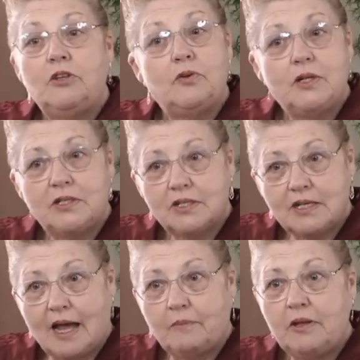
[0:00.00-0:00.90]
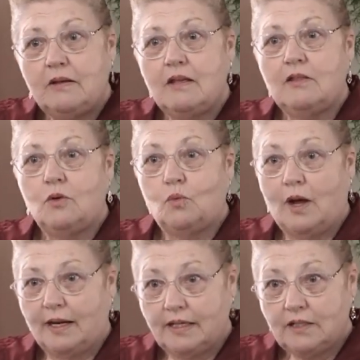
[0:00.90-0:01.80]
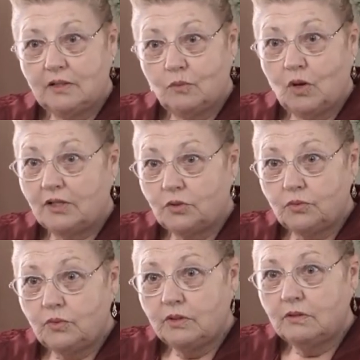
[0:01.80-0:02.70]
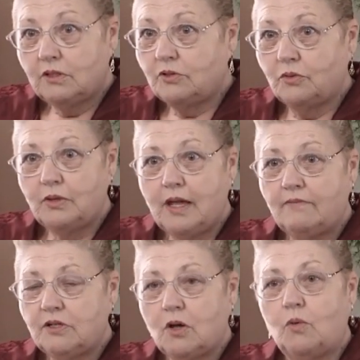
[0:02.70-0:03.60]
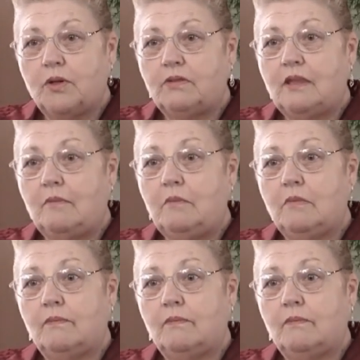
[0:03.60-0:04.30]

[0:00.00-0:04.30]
You can stop it if you want to. You don't have to go with them.